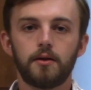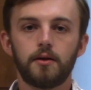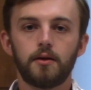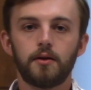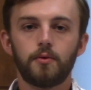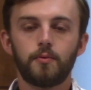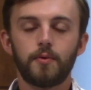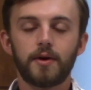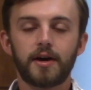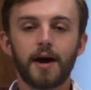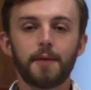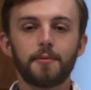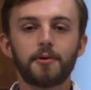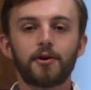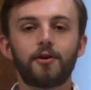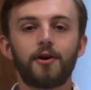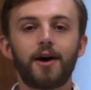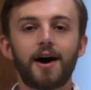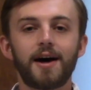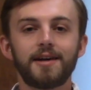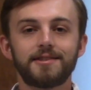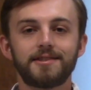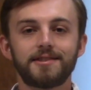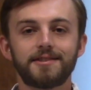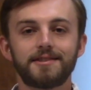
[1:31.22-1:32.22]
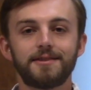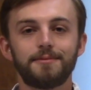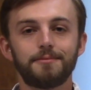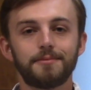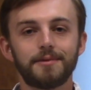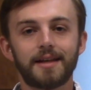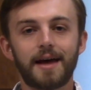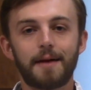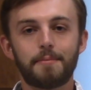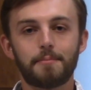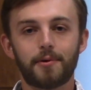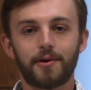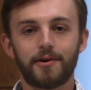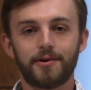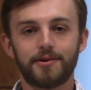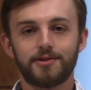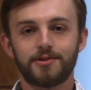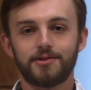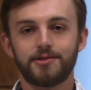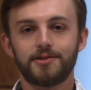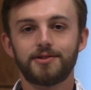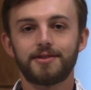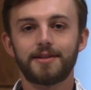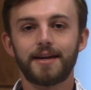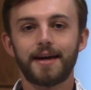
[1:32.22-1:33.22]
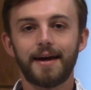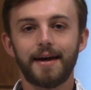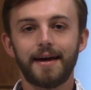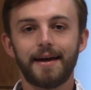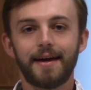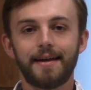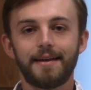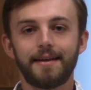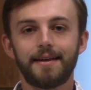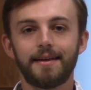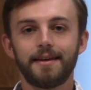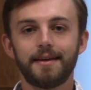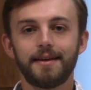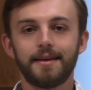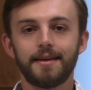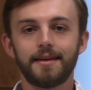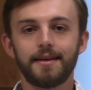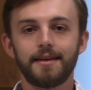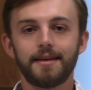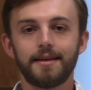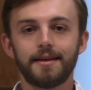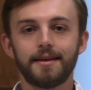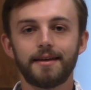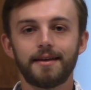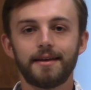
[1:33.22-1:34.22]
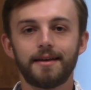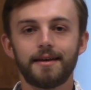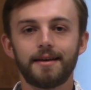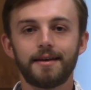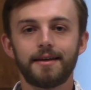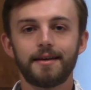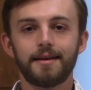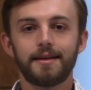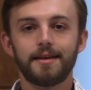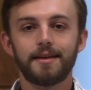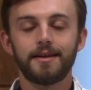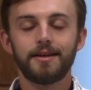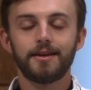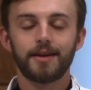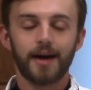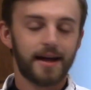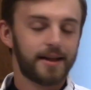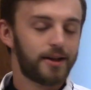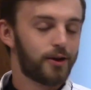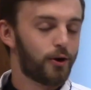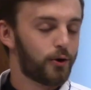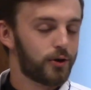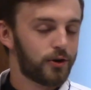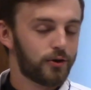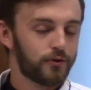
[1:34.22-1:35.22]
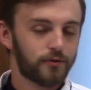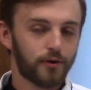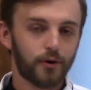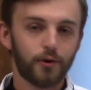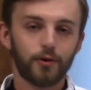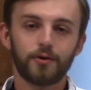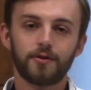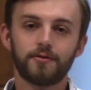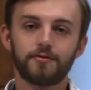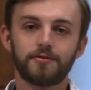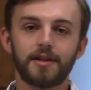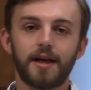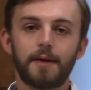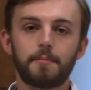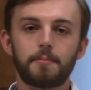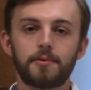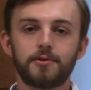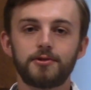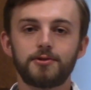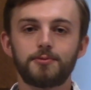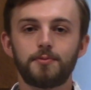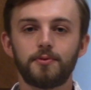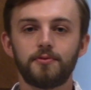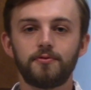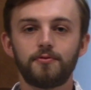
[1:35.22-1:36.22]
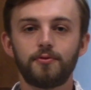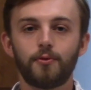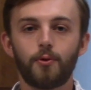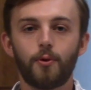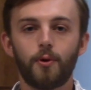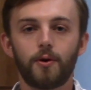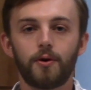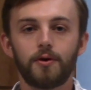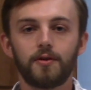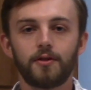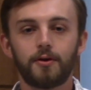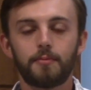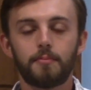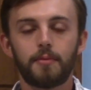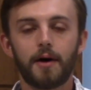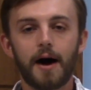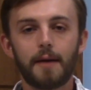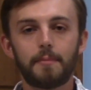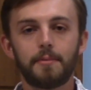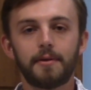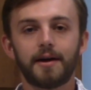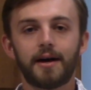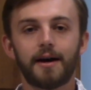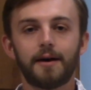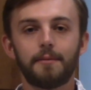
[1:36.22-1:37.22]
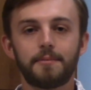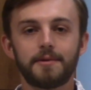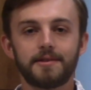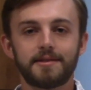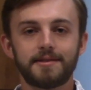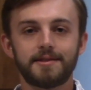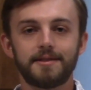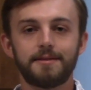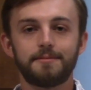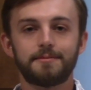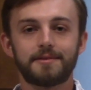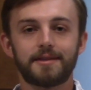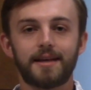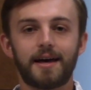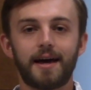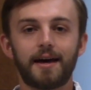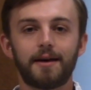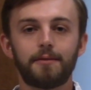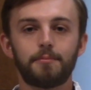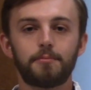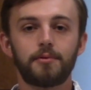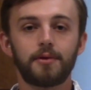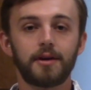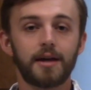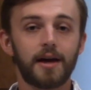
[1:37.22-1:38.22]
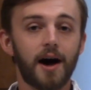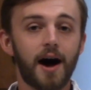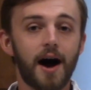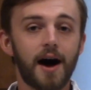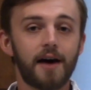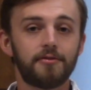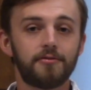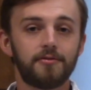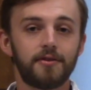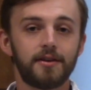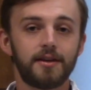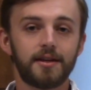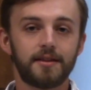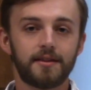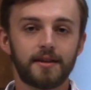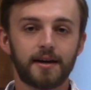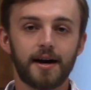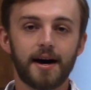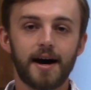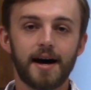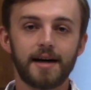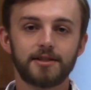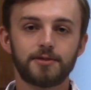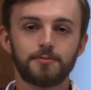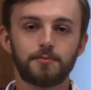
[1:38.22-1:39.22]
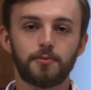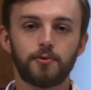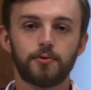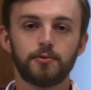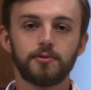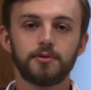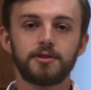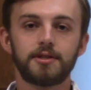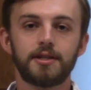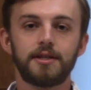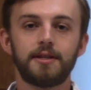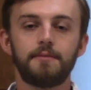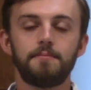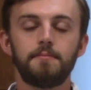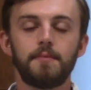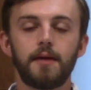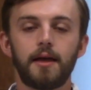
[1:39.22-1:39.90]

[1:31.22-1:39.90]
we come across some lepers, and yeah, I know you've heard of lepers before. They're popping up, it seems like, pretty often in the Gospels. And